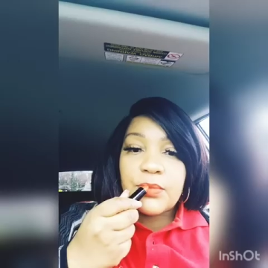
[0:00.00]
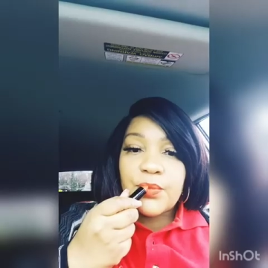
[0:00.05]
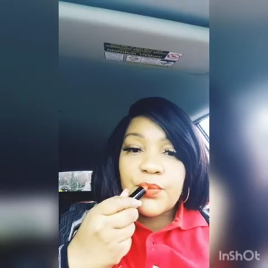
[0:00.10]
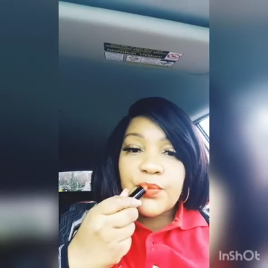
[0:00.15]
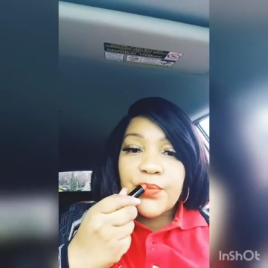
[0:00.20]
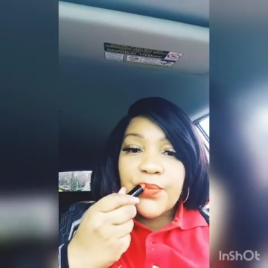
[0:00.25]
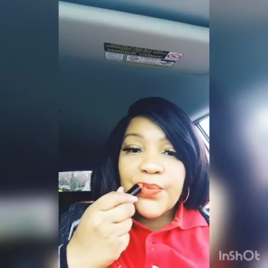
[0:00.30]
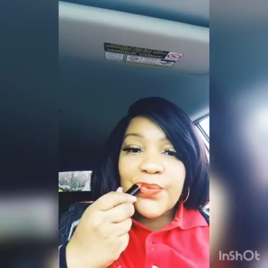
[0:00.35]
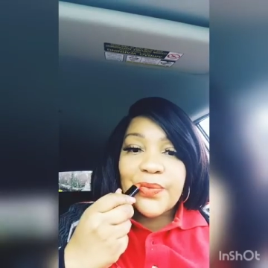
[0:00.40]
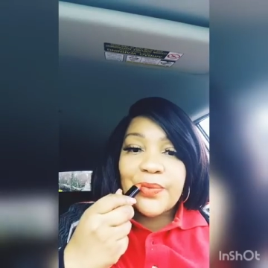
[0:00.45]

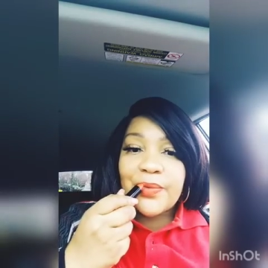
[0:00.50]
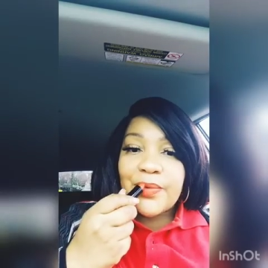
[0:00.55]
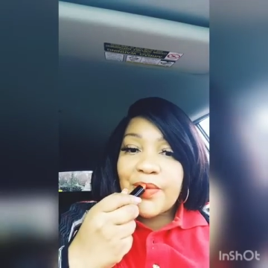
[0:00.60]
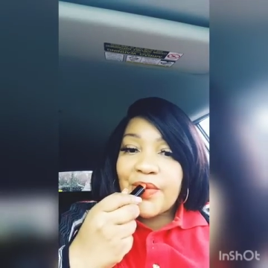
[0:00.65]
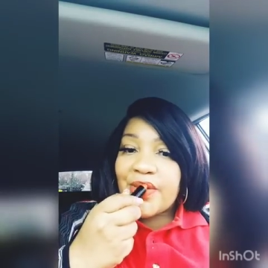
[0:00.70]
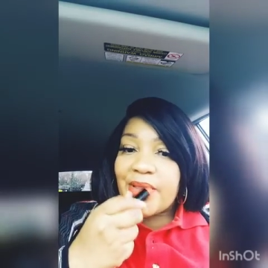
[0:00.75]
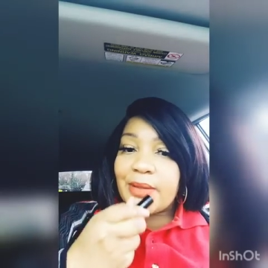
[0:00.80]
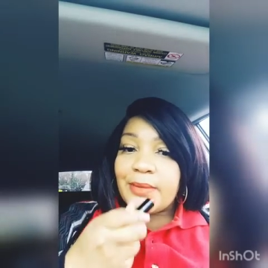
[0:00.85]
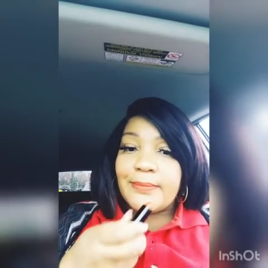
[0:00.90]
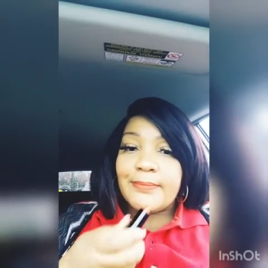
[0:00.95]

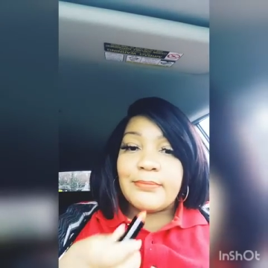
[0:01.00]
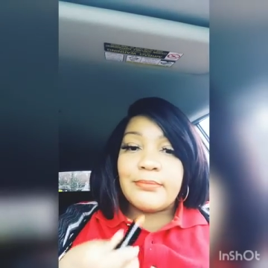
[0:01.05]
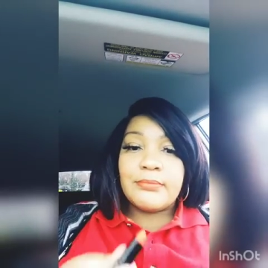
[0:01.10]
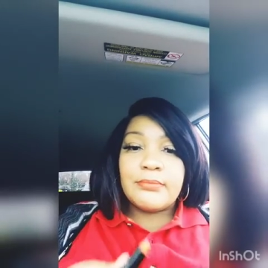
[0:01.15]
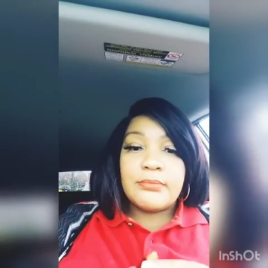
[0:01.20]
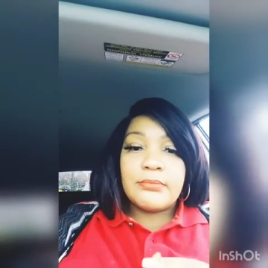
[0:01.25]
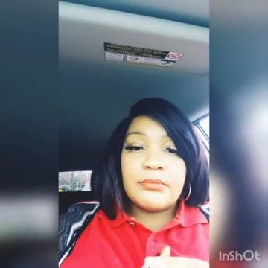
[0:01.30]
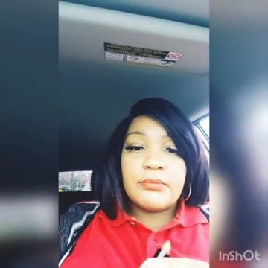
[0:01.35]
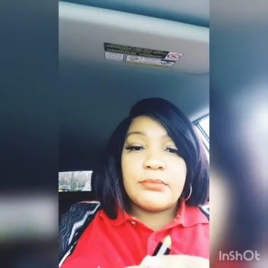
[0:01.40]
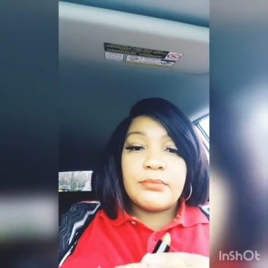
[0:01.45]

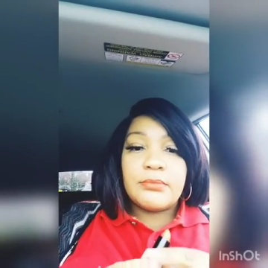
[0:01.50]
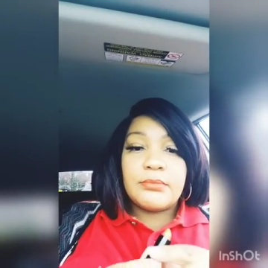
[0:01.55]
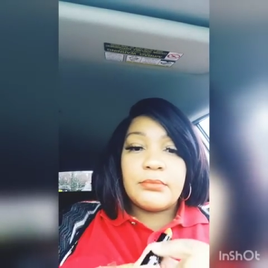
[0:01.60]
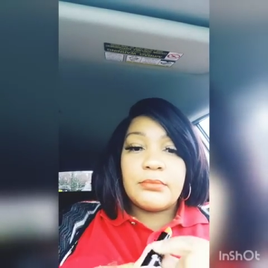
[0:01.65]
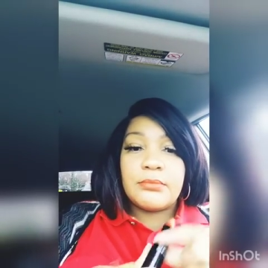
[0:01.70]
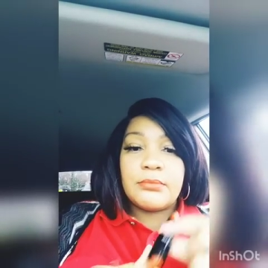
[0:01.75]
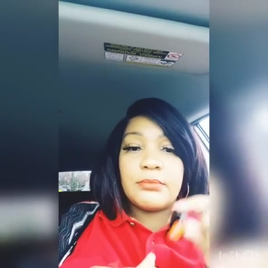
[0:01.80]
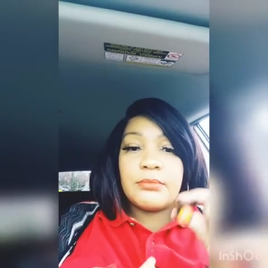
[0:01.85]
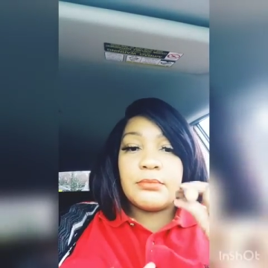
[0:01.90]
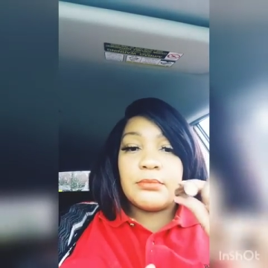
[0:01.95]

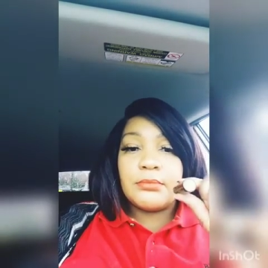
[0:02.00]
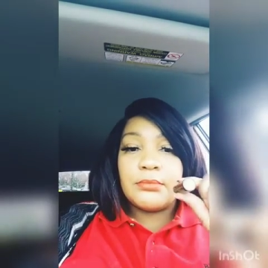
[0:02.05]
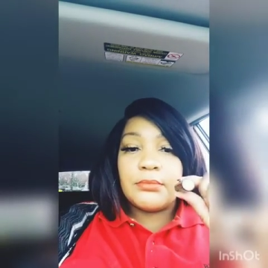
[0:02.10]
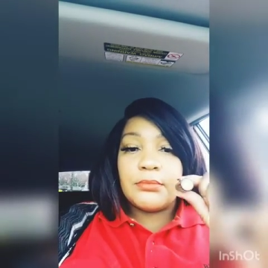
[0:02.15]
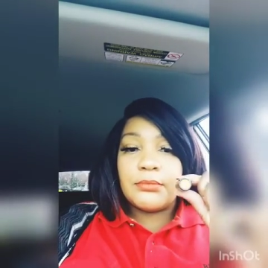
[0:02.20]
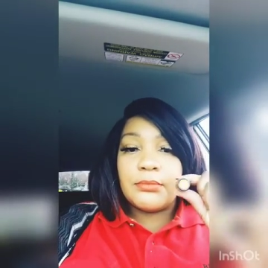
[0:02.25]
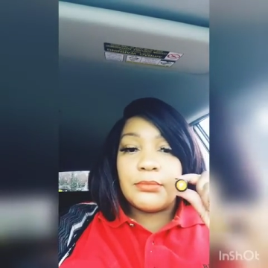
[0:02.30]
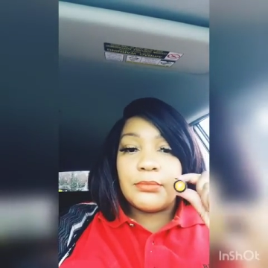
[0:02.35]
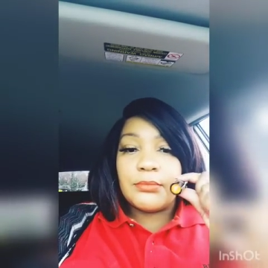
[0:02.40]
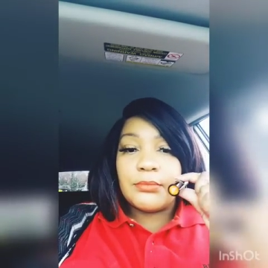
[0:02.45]

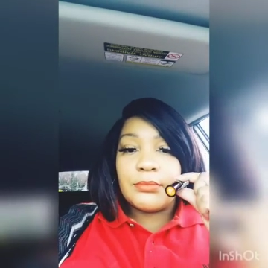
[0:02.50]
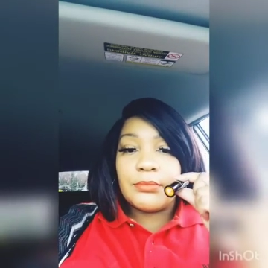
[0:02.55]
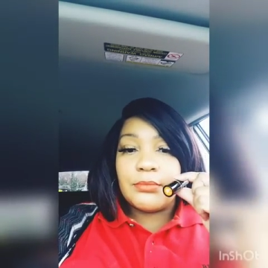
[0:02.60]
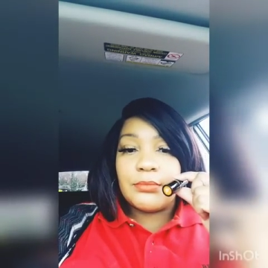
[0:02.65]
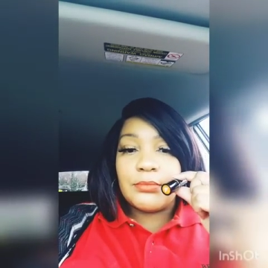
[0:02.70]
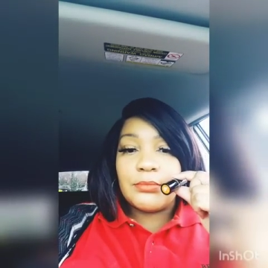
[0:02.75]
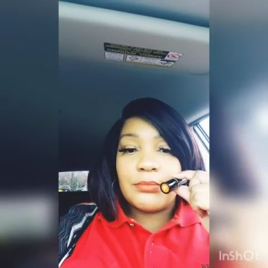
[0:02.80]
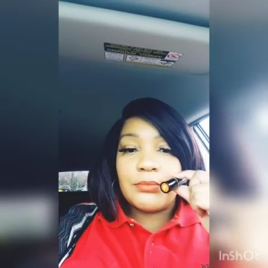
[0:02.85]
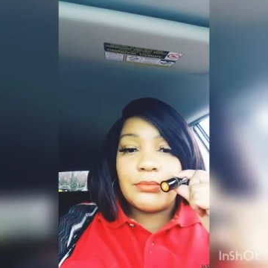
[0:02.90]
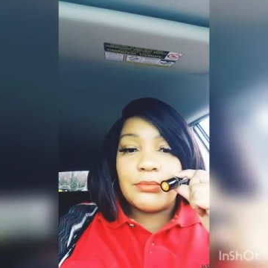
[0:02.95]

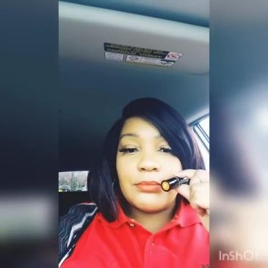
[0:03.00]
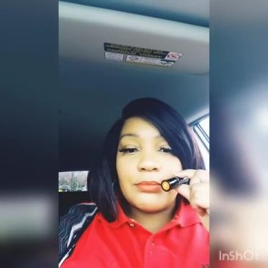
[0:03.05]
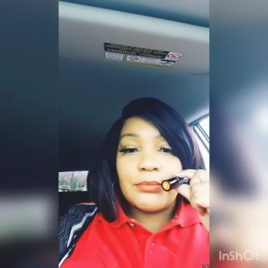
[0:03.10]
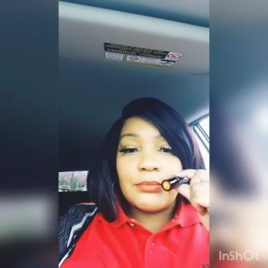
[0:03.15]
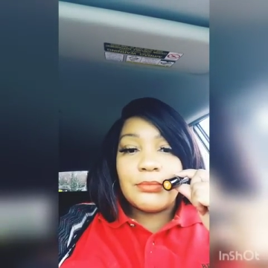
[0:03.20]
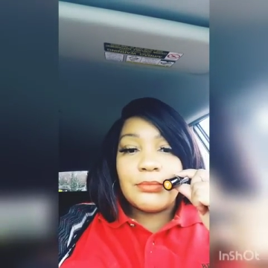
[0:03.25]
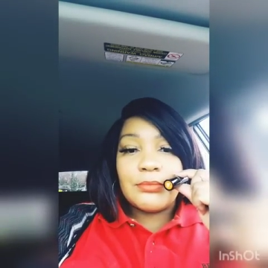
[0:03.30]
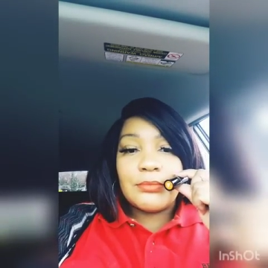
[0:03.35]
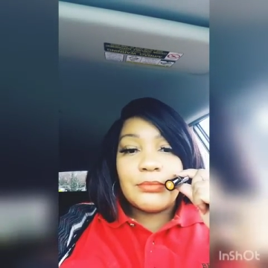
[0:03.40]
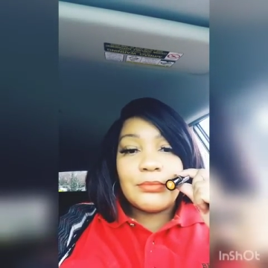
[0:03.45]

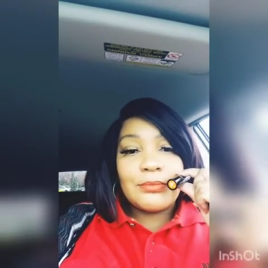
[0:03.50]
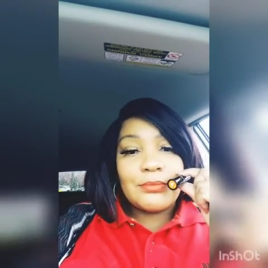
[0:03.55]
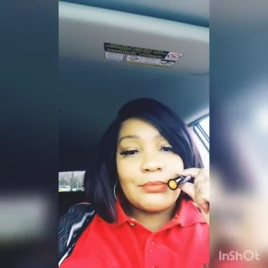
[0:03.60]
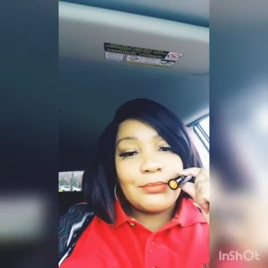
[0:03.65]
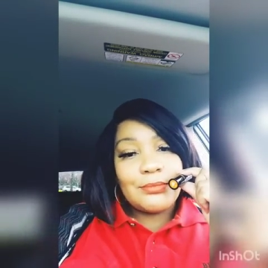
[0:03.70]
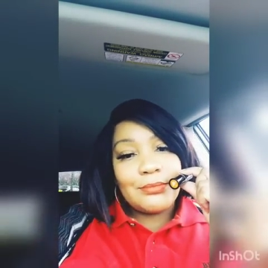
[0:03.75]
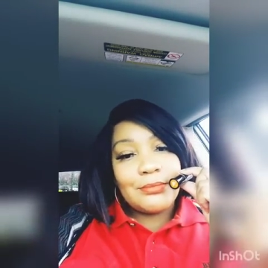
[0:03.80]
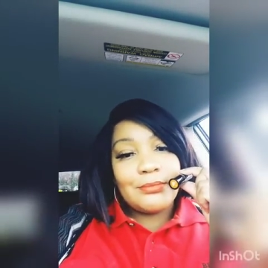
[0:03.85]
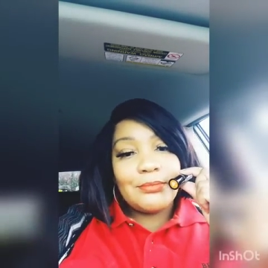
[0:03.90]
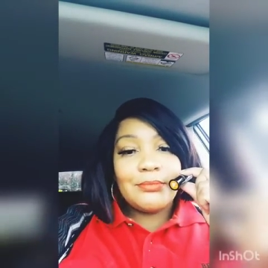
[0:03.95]

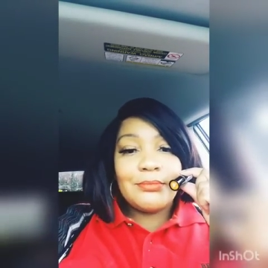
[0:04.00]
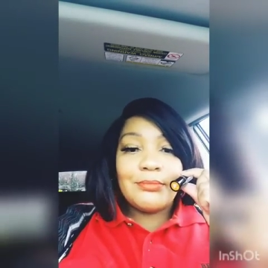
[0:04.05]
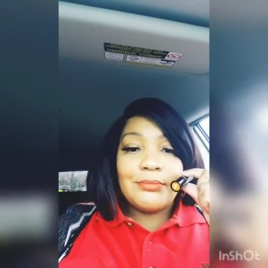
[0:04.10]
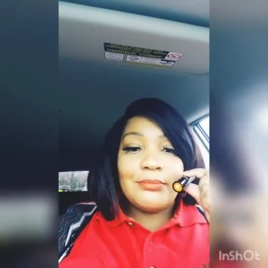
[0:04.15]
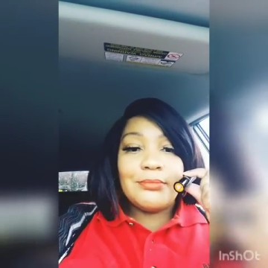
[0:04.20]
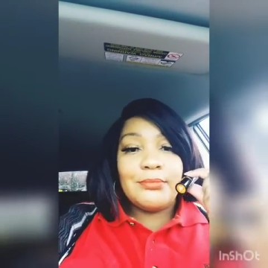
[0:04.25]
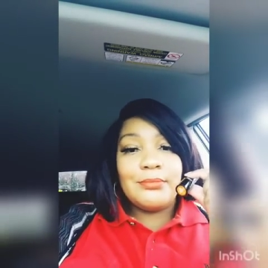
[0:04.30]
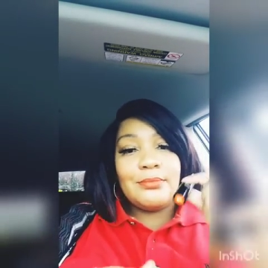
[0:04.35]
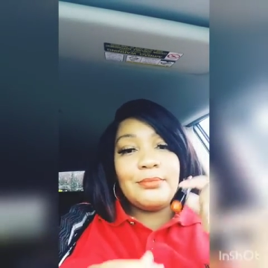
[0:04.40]
Nobody speaks.